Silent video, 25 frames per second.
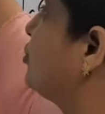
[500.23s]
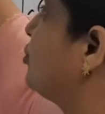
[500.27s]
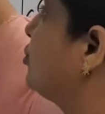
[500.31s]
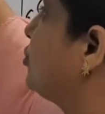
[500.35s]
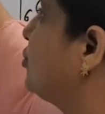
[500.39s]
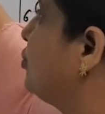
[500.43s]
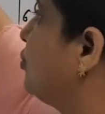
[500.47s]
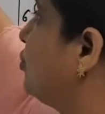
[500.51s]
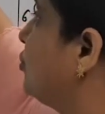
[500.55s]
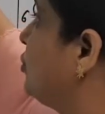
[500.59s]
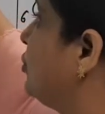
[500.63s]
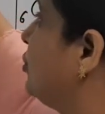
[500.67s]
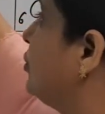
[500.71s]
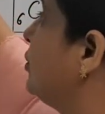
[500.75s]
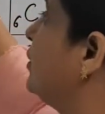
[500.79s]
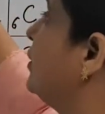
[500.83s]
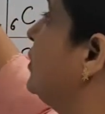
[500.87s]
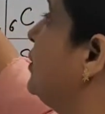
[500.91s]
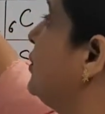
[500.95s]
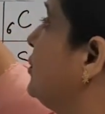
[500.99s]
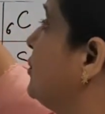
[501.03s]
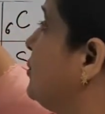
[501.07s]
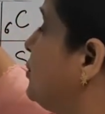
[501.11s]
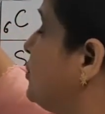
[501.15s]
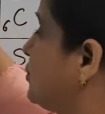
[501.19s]
2,
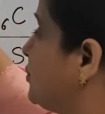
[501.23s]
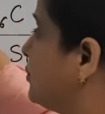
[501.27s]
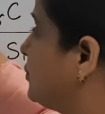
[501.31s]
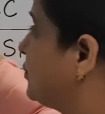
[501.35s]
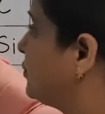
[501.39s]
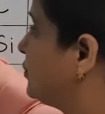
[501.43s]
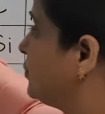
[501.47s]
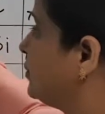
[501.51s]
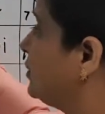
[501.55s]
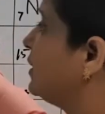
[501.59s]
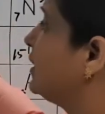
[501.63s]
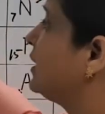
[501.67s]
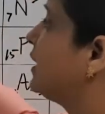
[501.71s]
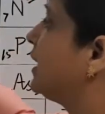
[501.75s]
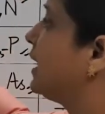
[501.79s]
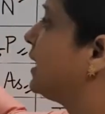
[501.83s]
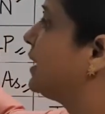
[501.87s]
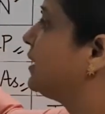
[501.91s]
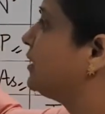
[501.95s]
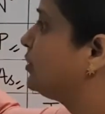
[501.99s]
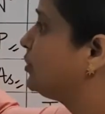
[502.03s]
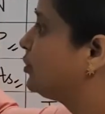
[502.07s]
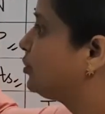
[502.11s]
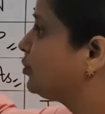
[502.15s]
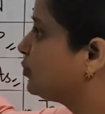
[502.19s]
2
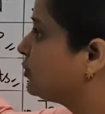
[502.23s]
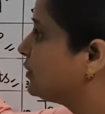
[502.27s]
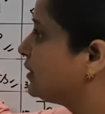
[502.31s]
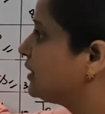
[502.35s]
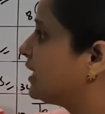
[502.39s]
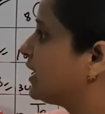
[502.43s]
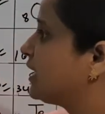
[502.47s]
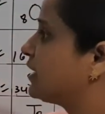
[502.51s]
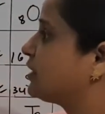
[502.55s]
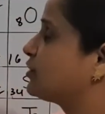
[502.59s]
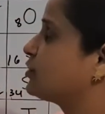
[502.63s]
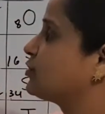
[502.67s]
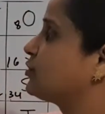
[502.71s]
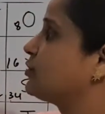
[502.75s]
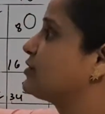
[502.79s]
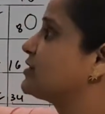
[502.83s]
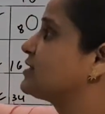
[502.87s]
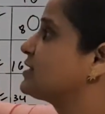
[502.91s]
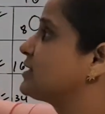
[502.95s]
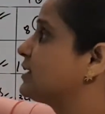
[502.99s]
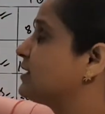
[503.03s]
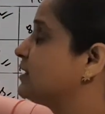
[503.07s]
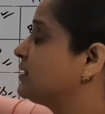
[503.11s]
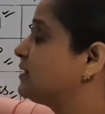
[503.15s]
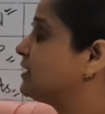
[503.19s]
and 2 electrons
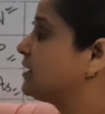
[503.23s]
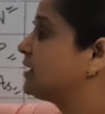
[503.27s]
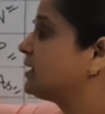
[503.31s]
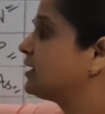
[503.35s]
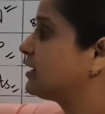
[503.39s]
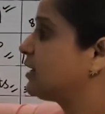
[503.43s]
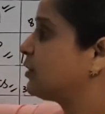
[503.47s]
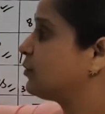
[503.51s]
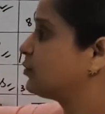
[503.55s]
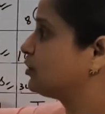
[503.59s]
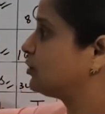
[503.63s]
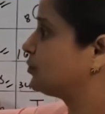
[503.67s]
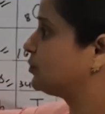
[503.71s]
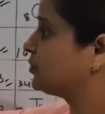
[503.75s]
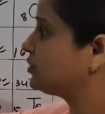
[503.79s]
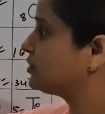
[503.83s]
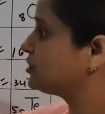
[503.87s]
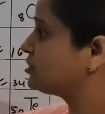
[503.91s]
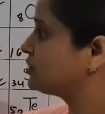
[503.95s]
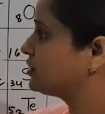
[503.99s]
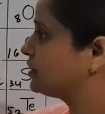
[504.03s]
in their outermost